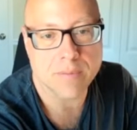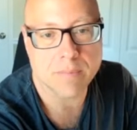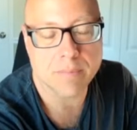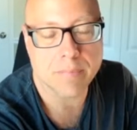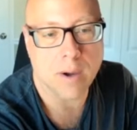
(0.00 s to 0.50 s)

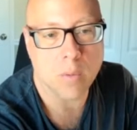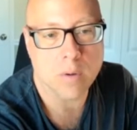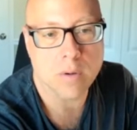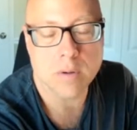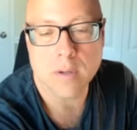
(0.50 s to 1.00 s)

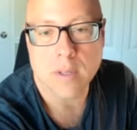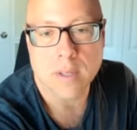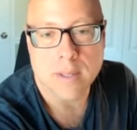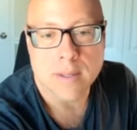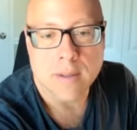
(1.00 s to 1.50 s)
power.
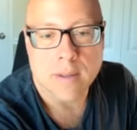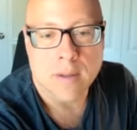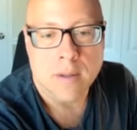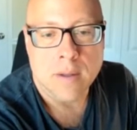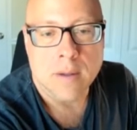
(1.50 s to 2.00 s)

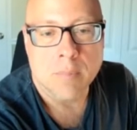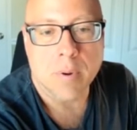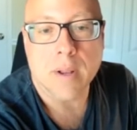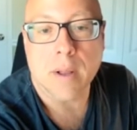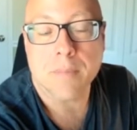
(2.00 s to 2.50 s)

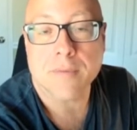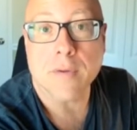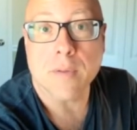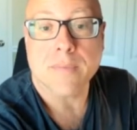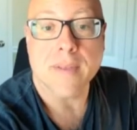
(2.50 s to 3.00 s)
But I'm
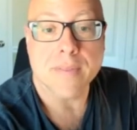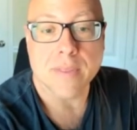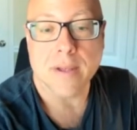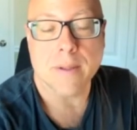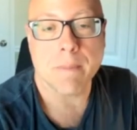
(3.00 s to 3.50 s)
still upset
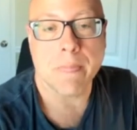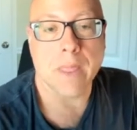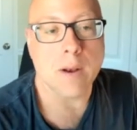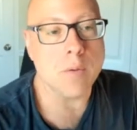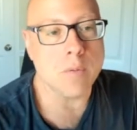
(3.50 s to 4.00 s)
that I
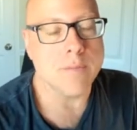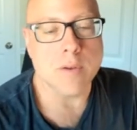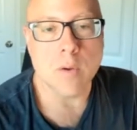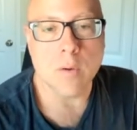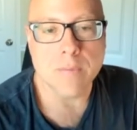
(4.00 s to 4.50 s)
don't even
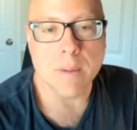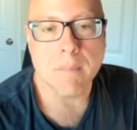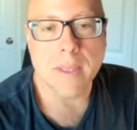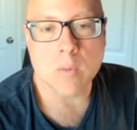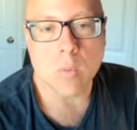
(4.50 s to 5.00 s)
know if they
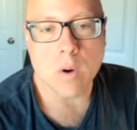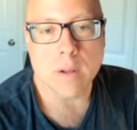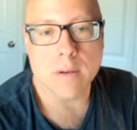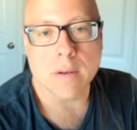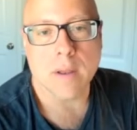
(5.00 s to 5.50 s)
make
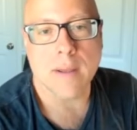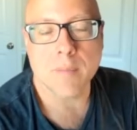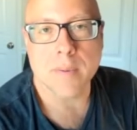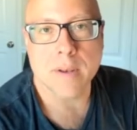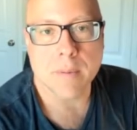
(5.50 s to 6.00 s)
one. I haven't
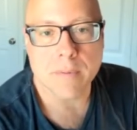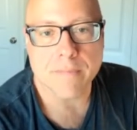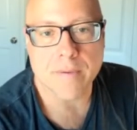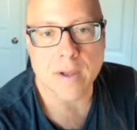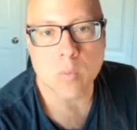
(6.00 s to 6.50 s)
been able to
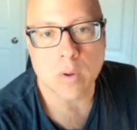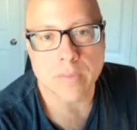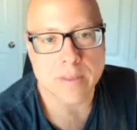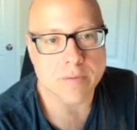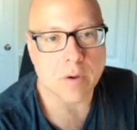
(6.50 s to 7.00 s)
find one
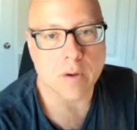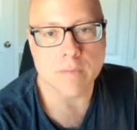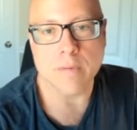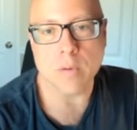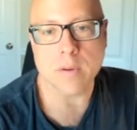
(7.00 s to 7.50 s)
that's an
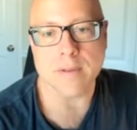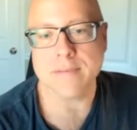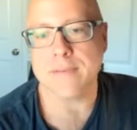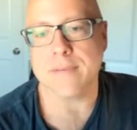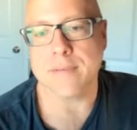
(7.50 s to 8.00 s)

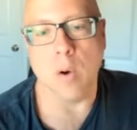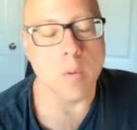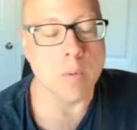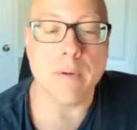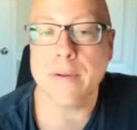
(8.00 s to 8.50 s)
autofocus. So
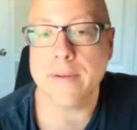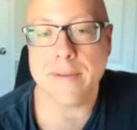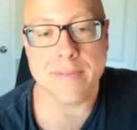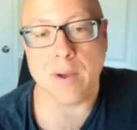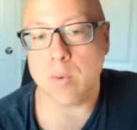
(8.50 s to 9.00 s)

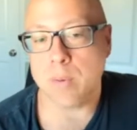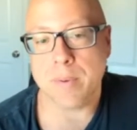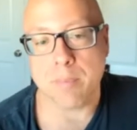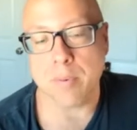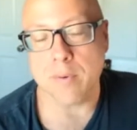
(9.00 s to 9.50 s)
that would have been
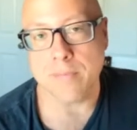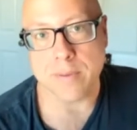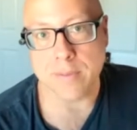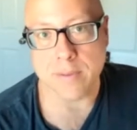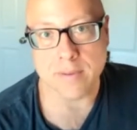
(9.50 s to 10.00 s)
a perfect
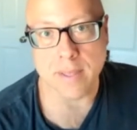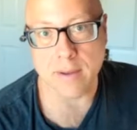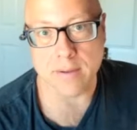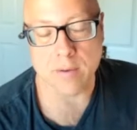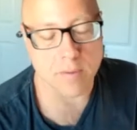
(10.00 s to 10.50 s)
thing to
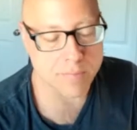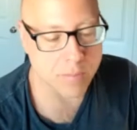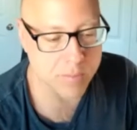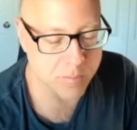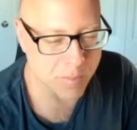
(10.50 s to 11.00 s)
get, an
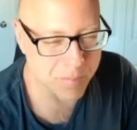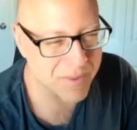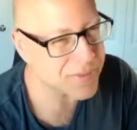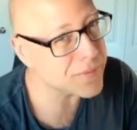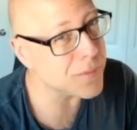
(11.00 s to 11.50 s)
autofocus one. But I
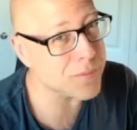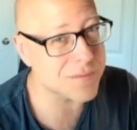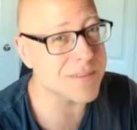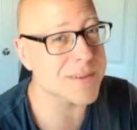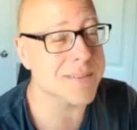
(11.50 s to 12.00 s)
think those are
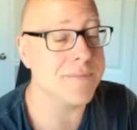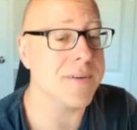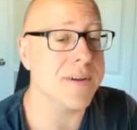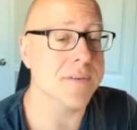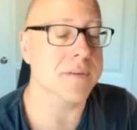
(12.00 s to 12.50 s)
like in the
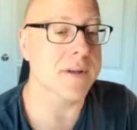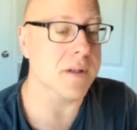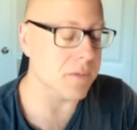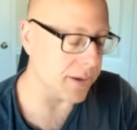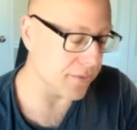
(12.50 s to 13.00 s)

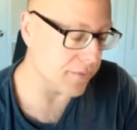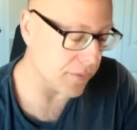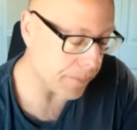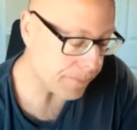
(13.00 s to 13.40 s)
$500 range. So